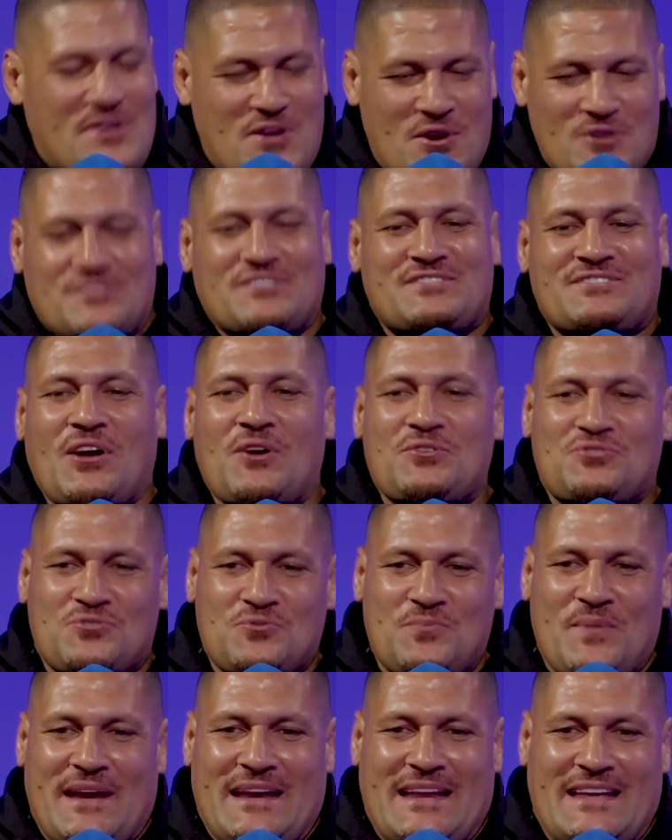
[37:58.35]
Because of
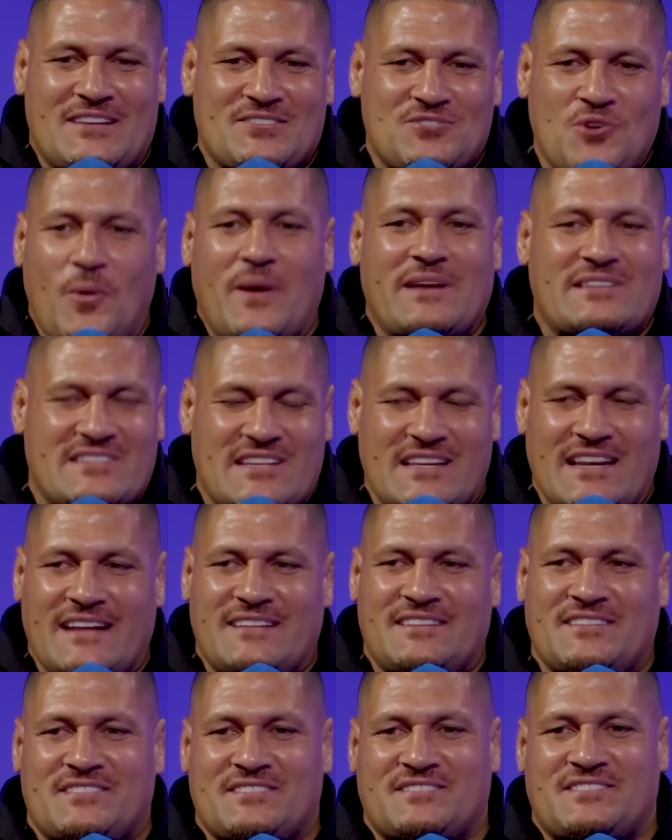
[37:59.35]
social media, he's always
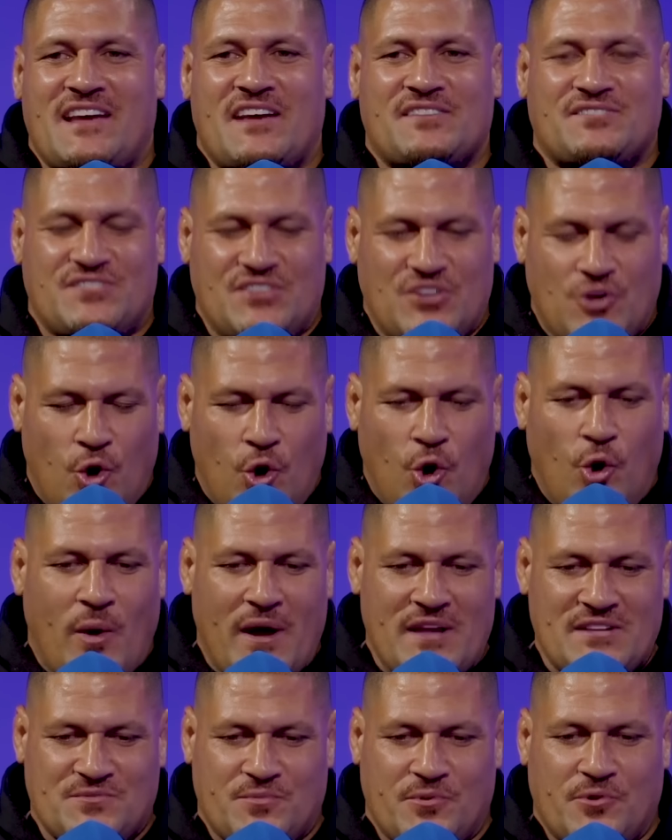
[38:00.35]
connected to South, and he
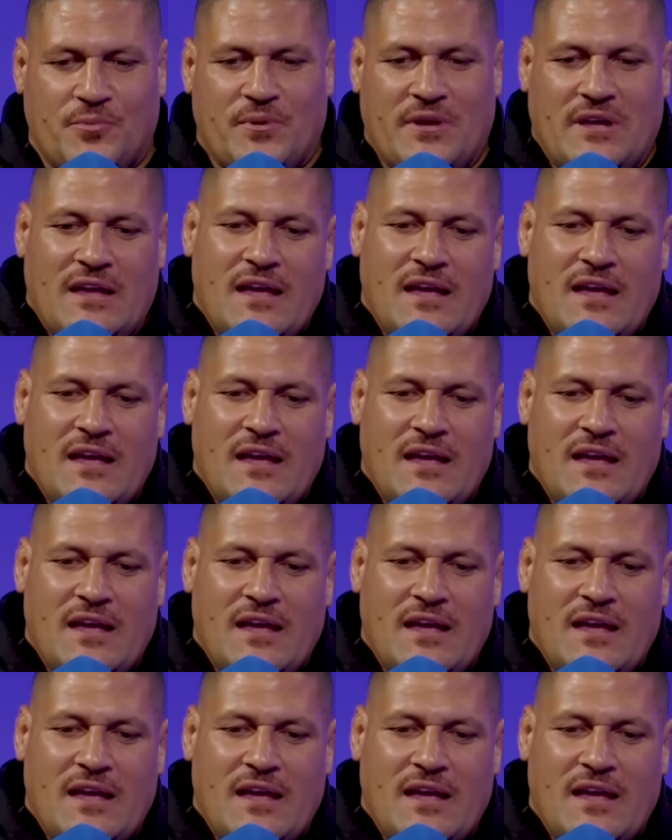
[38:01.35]
always will be.